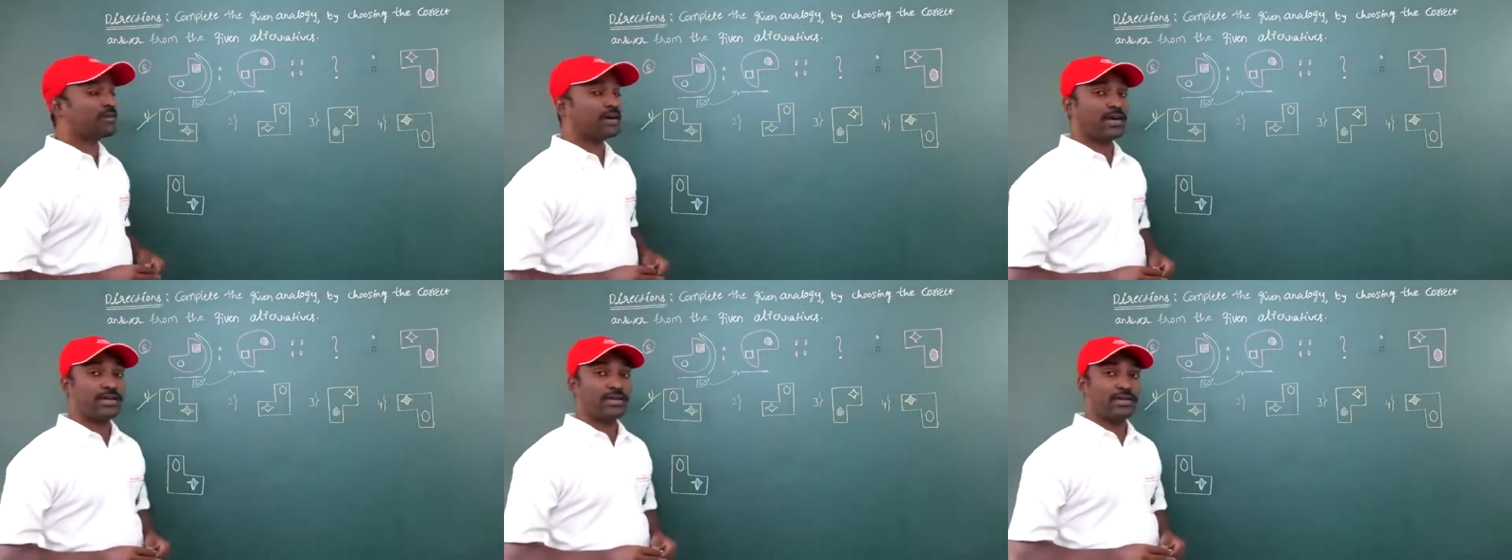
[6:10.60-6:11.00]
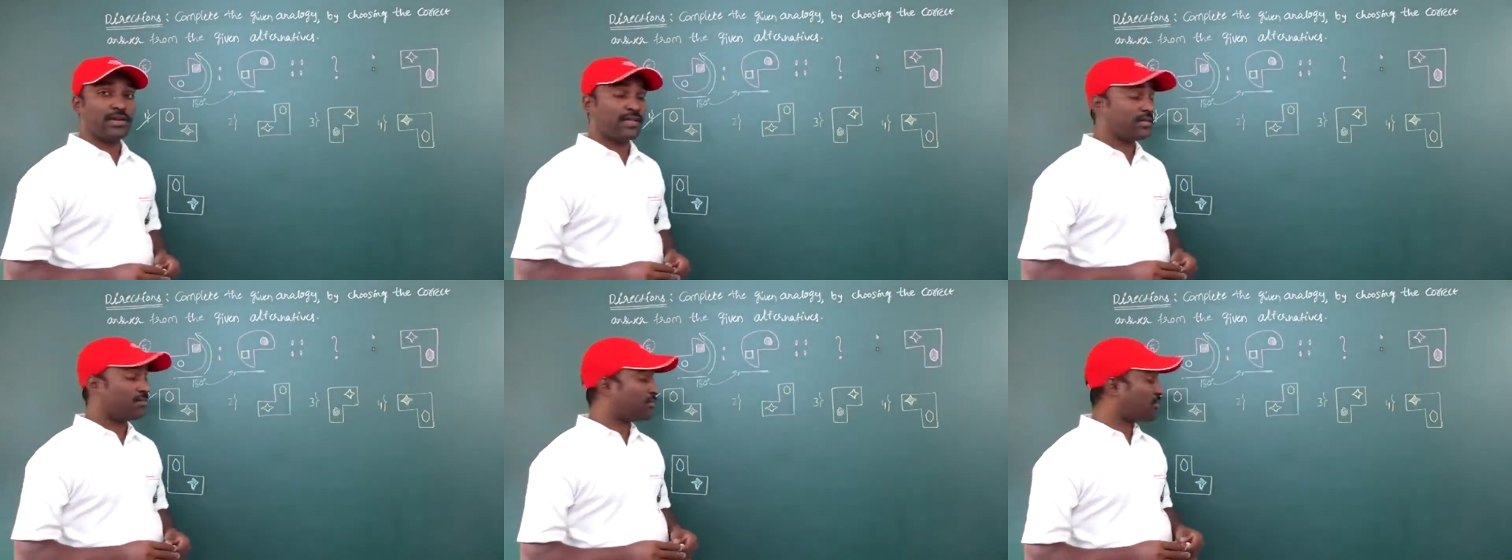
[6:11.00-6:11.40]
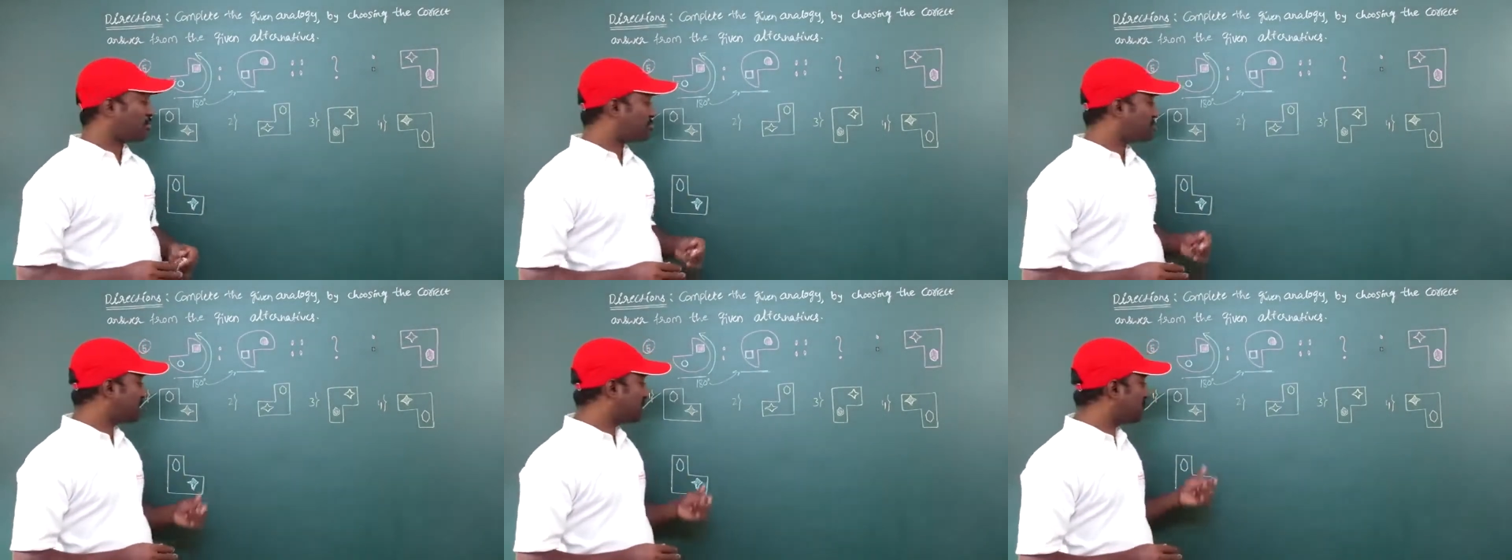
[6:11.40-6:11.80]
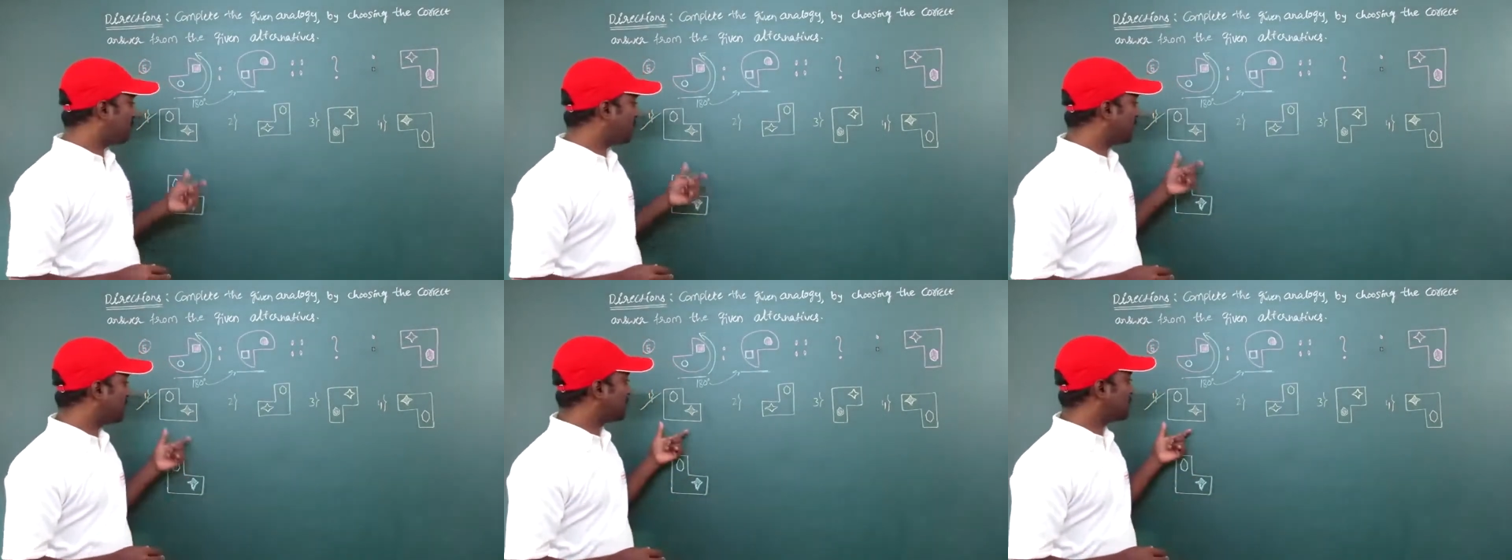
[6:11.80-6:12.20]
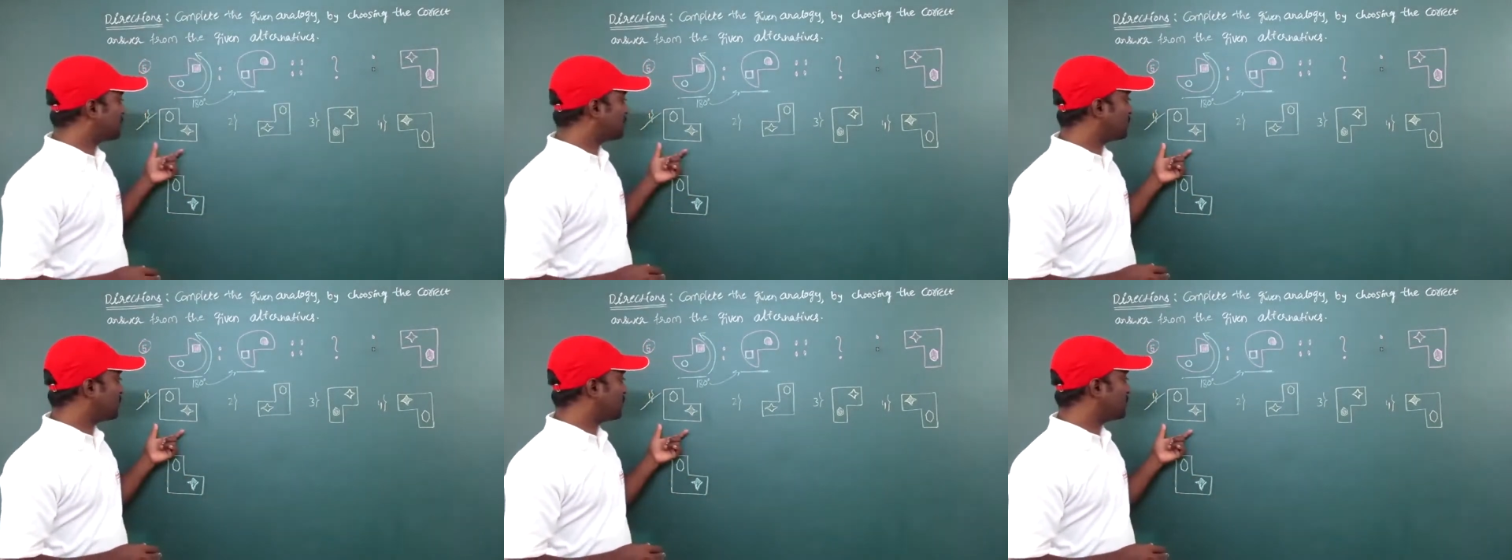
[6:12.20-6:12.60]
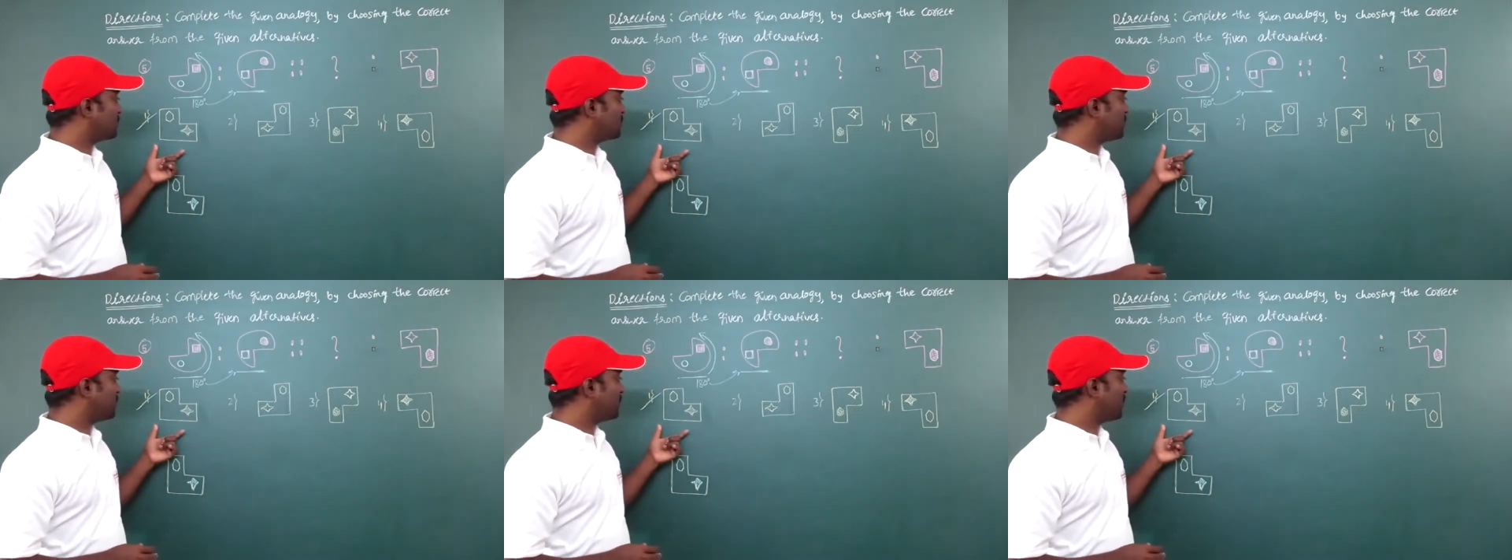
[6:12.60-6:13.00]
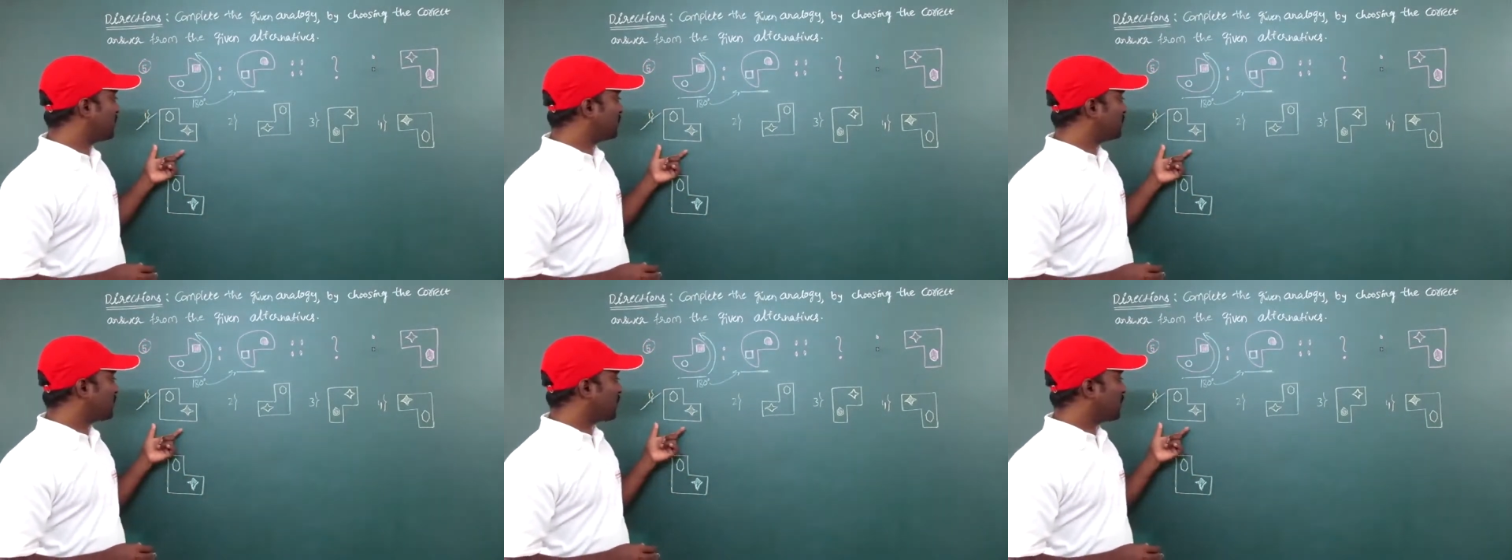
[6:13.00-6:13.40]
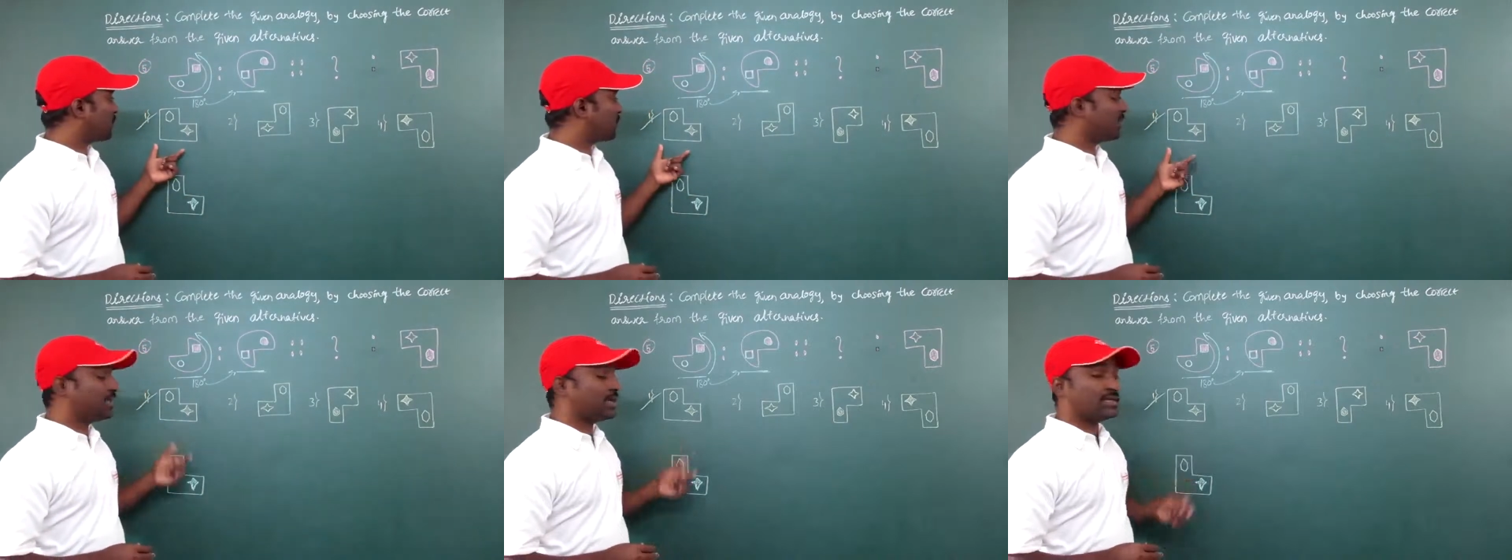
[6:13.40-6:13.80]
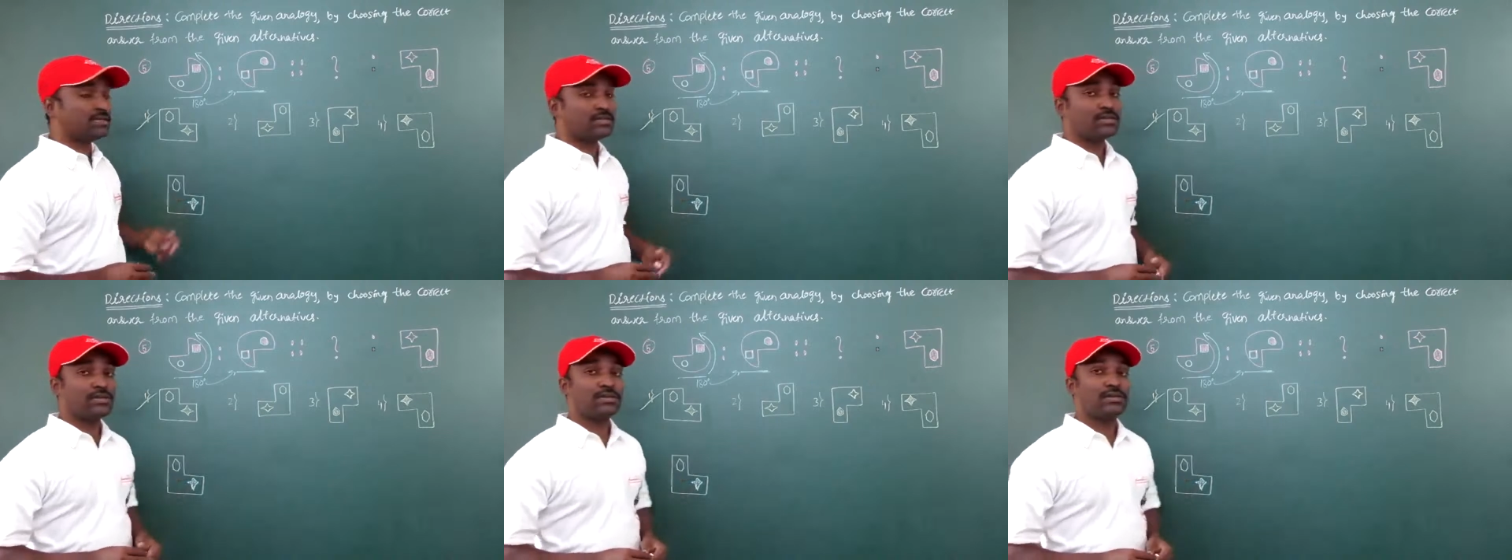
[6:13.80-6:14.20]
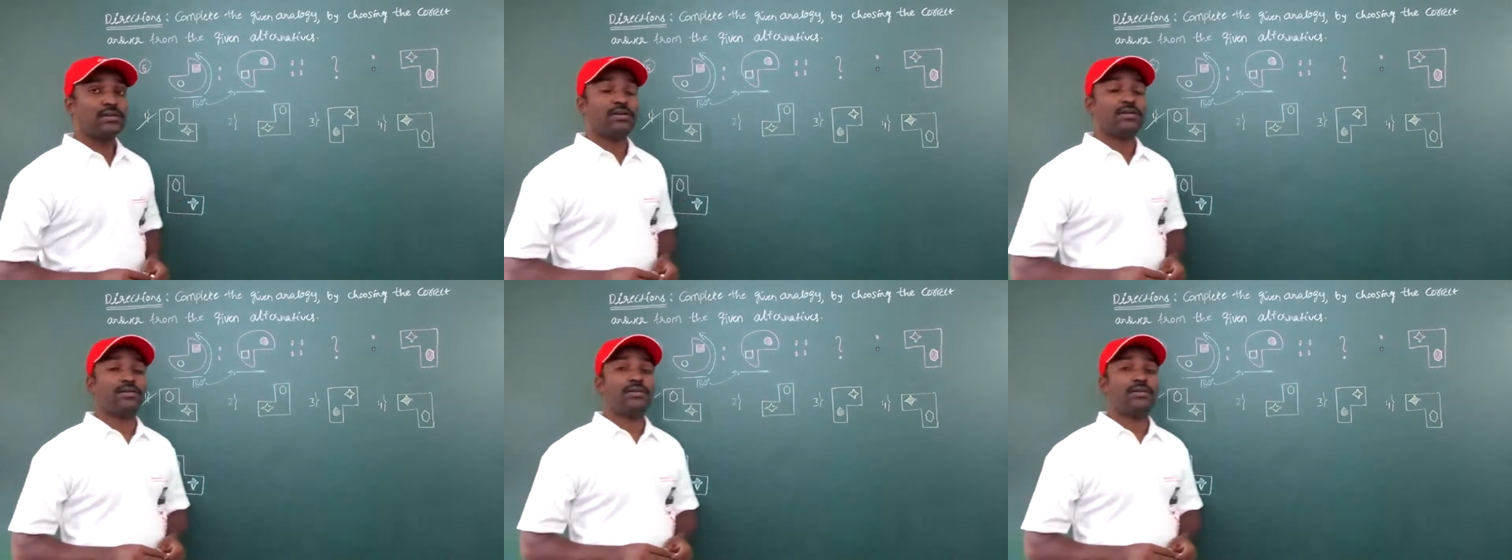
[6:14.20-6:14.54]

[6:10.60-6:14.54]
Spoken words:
5, and the option 1 is going to be the right answer.